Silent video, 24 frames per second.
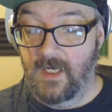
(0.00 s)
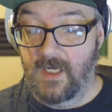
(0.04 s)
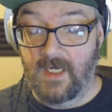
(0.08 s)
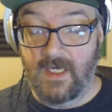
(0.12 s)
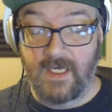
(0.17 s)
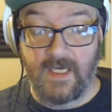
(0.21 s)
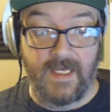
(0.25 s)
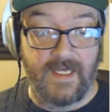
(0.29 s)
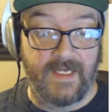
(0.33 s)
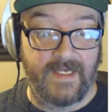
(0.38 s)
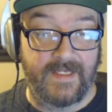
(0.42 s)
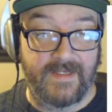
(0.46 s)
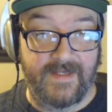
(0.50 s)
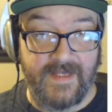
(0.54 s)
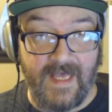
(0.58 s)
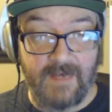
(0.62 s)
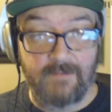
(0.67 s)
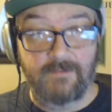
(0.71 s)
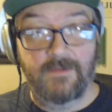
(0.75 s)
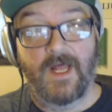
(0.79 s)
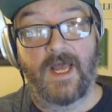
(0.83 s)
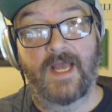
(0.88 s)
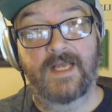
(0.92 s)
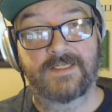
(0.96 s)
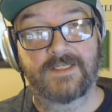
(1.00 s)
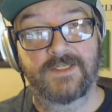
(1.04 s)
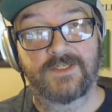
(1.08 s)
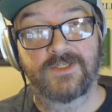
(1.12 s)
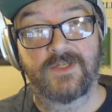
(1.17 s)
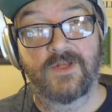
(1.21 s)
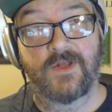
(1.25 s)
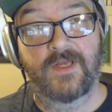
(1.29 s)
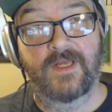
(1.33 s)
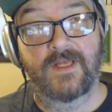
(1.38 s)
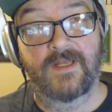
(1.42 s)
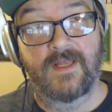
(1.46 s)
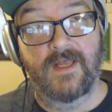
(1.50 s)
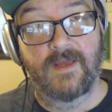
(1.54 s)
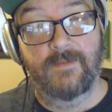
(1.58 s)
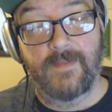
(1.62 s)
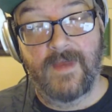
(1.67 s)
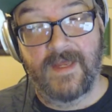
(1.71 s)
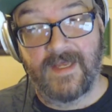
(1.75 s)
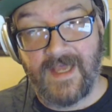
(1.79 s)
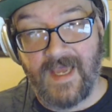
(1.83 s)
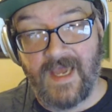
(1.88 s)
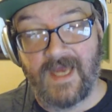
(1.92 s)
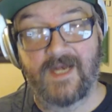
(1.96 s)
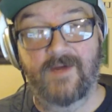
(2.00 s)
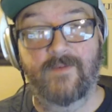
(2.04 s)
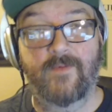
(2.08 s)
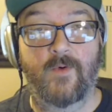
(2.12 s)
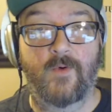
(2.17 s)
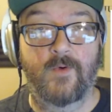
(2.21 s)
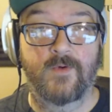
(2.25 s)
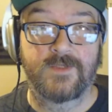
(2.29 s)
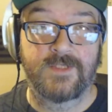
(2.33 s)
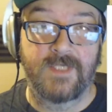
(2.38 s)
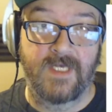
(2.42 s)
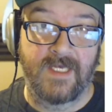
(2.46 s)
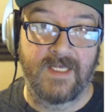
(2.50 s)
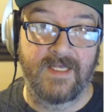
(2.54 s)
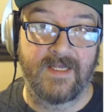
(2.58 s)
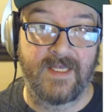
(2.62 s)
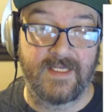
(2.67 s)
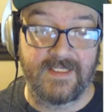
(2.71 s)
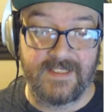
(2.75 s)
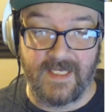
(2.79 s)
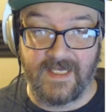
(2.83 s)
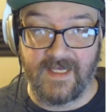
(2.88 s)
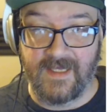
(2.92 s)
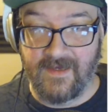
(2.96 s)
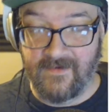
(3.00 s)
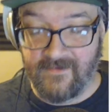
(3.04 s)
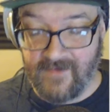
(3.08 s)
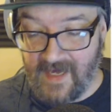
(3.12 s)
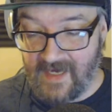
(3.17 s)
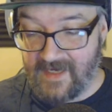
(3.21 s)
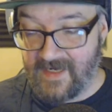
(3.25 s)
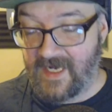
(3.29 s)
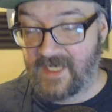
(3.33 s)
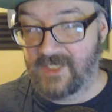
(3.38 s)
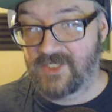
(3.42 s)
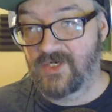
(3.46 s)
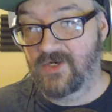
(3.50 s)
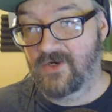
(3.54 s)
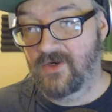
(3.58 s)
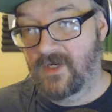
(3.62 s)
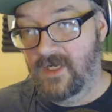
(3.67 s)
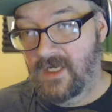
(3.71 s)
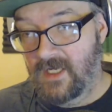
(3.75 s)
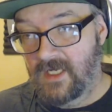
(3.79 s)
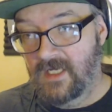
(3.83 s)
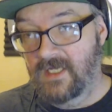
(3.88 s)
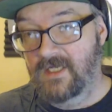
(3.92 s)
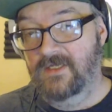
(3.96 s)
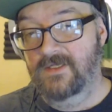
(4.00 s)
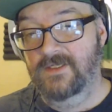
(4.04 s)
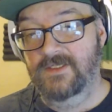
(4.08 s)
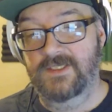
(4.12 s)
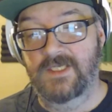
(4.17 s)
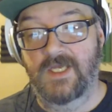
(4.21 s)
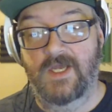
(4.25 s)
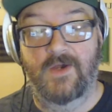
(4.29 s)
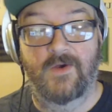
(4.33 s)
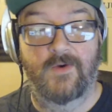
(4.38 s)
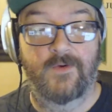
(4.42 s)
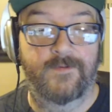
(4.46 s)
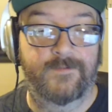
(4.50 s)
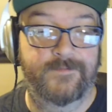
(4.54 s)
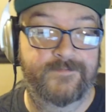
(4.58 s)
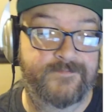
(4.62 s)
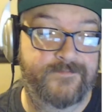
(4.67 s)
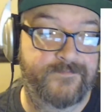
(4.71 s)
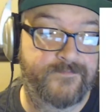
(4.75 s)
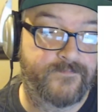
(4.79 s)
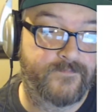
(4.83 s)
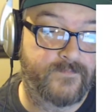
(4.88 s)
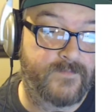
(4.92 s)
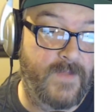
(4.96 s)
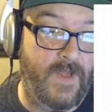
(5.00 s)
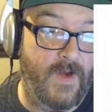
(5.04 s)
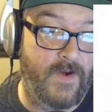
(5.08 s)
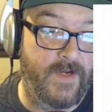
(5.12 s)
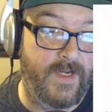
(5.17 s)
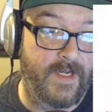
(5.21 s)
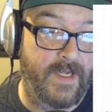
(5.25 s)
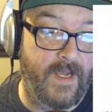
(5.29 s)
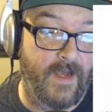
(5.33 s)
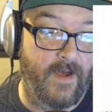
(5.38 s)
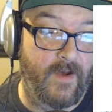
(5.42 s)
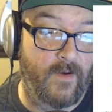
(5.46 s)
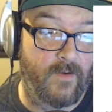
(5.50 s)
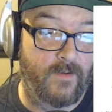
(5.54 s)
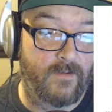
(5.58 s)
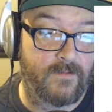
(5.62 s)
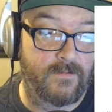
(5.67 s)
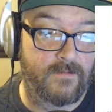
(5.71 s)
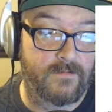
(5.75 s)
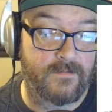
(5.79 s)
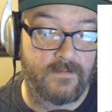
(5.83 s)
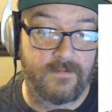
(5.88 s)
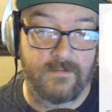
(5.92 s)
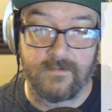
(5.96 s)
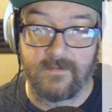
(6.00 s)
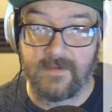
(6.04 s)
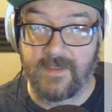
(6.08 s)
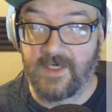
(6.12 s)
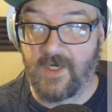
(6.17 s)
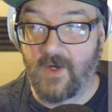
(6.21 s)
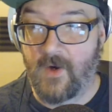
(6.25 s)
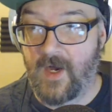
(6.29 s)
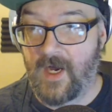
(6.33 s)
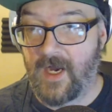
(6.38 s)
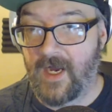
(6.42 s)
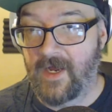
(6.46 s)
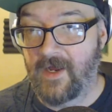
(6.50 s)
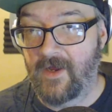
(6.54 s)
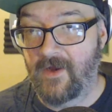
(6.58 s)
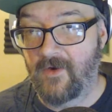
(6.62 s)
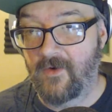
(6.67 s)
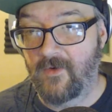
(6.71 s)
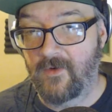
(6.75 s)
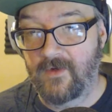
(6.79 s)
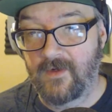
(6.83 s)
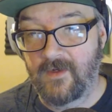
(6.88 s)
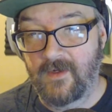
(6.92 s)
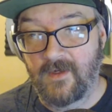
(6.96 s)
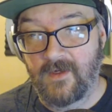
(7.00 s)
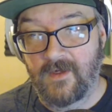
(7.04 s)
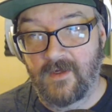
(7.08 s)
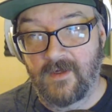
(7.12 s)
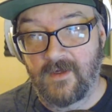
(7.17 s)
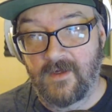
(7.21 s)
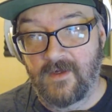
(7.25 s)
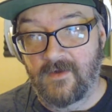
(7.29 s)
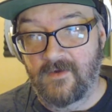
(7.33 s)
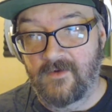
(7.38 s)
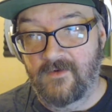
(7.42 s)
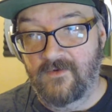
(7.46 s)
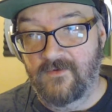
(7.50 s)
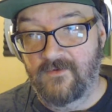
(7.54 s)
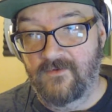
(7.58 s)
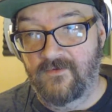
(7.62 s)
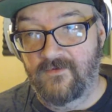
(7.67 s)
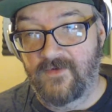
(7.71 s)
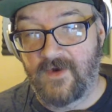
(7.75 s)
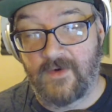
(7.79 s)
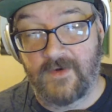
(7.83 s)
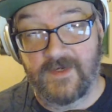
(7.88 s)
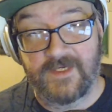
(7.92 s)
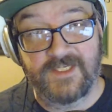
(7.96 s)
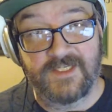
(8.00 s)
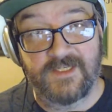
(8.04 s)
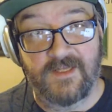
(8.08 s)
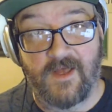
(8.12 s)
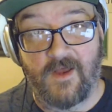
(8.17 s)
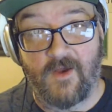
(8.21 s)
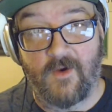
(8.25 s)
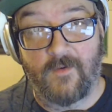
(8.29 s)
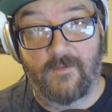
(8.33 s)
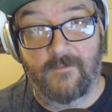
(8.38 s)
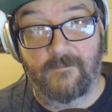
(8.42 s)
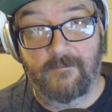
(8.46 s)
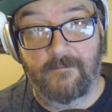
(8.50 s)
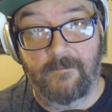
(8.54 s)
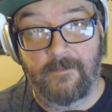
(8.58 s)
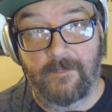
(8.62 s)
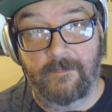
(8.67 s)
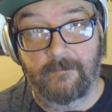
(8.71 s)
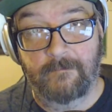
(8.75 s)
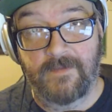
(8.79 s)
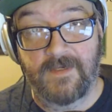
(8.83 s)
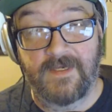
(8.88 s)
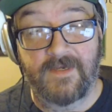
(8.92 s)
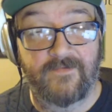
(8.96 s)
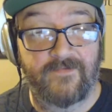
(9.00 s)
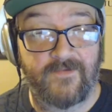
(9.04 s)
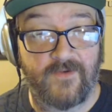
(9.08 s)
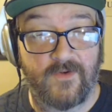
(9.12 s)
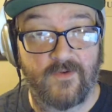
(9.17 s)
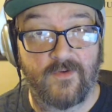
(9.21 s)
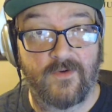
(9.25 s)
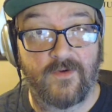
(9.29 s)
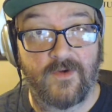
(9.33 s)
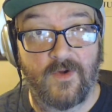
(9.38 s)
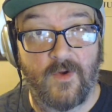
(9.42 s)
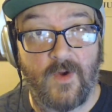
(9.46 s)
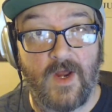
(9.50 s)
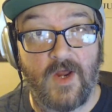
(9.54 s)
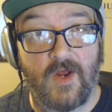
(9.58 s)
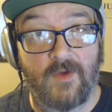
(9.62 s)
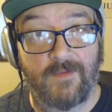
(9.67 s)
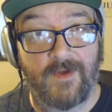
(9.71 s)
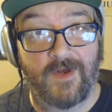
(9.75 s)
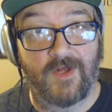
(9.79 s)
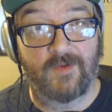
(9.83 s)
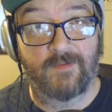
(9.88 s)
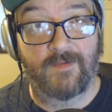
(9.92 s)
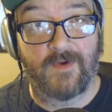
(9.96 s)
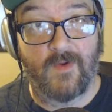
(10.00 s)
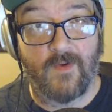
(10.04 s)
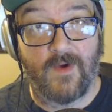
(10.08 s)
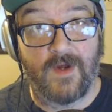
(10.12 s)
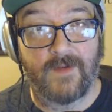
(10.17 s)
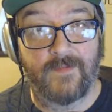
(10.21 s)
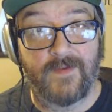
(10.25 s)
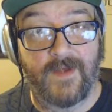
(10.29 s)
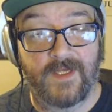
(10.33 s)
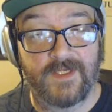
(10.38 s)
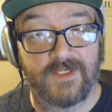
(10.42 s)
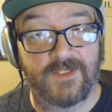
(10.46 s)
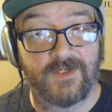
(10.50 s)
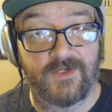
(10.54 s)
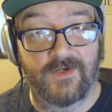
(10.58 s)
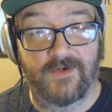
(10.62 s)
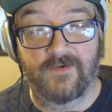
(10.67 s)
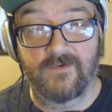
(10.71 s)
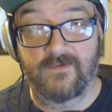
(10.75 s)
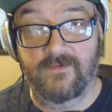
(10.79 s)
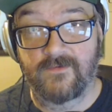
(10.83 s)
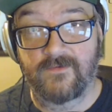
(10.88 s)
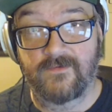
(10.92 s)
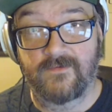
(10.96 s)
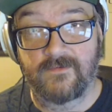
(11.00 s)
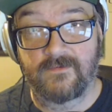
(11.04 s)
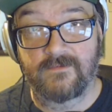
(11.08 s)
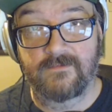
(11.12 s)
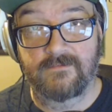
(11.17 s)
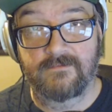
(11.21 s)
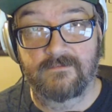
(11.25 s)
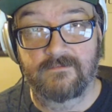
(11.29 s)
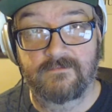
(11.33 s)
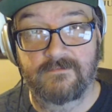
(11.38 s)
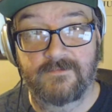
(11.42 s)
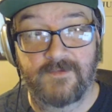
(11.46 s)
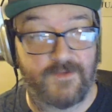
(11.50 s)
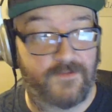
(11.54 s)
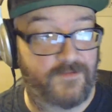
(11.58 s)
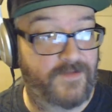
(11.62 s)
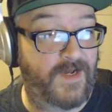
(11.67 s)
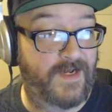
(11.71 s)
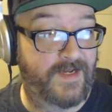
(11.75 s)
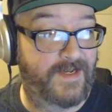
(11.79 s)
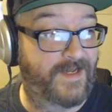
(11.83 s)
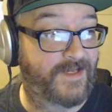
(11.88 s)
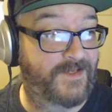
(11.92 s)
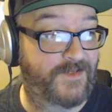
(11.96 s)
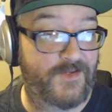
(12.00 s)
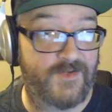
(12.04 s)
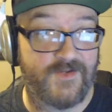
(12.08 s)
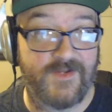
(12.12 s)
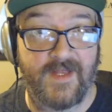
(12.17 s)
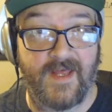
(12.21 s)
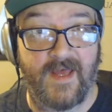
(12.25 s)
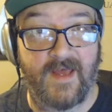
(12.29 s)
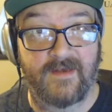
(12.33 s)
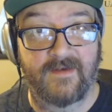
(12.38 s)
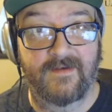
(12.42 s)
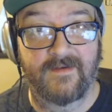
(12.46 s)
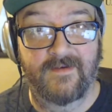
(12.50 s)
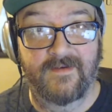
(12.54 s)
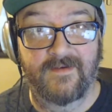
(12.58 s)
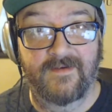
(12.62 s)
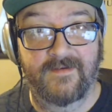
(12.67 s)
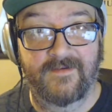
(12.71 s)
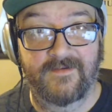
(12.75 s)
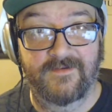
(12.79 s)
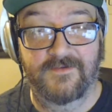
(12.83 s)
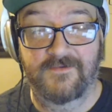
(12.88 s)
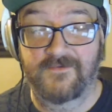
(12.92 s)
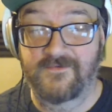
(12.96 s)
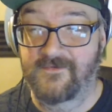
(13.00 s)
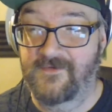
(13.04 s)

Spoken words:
and get them licensed so they can then make edibles and things like of that nature. So there you go in Ohio. Very slow. But if you're an Ohio medical marijuana patient, you've kind of gotten used to that. It's